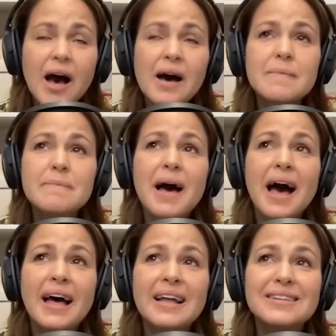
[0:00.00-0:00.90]
Um,
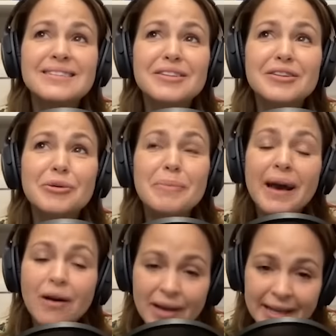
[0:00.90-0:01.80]
and you
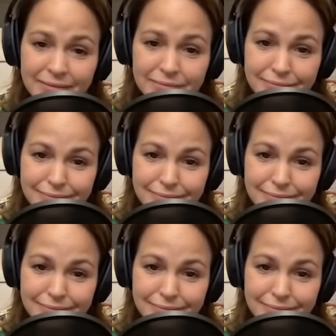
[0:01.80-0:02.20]
met Ollie.